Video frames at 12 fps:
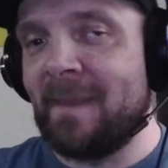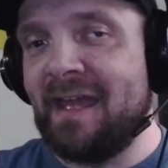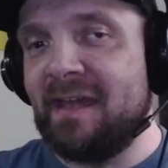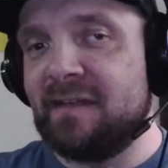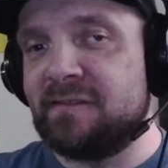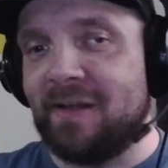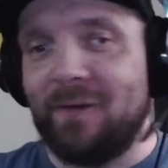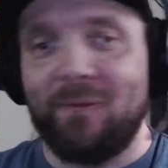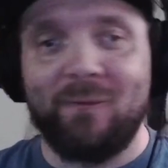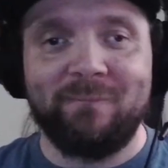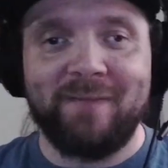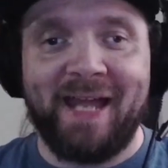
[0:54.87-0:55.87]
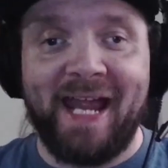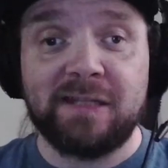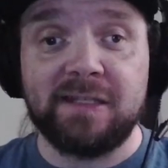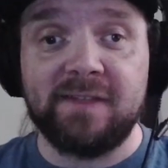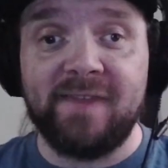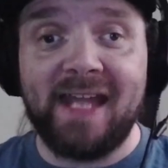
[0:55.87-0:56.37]
So I
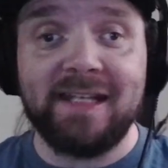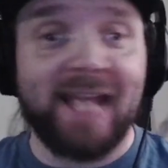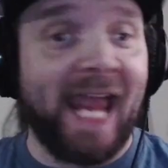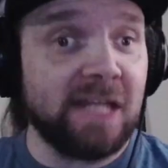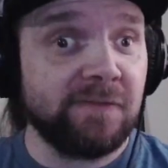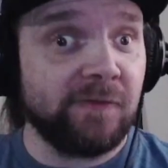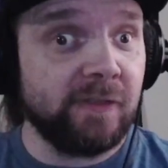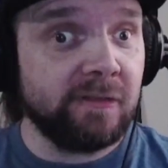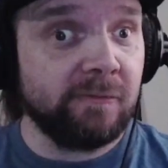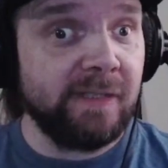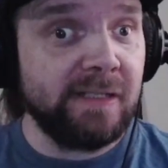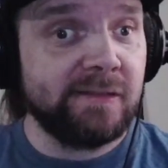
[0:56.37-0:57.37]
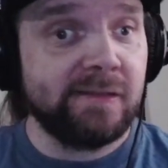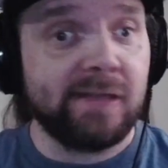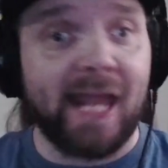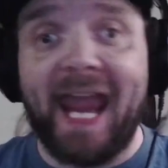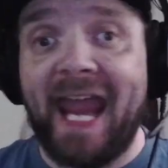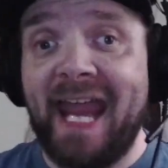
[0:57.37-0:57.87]
asked it that, asked for its reasons,
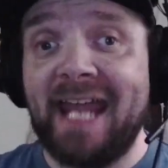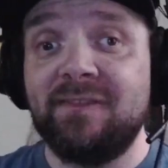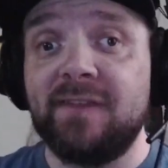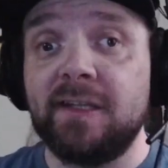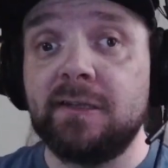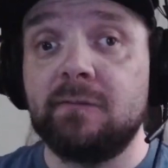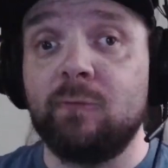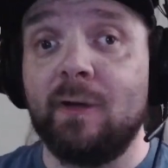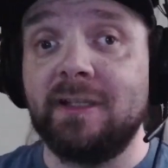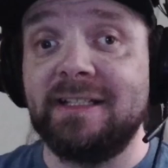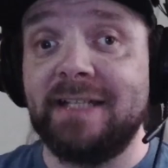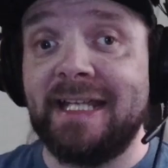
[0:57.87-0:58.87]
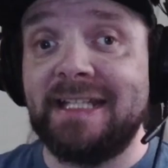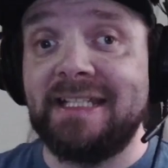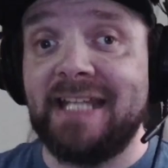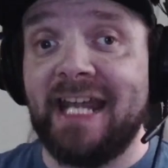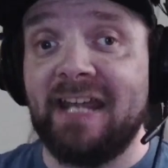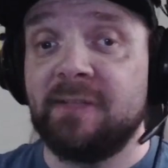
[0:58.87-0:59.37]
and this is what it
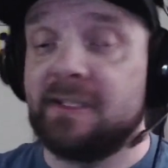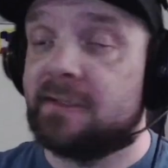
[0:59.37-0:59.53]
gave me.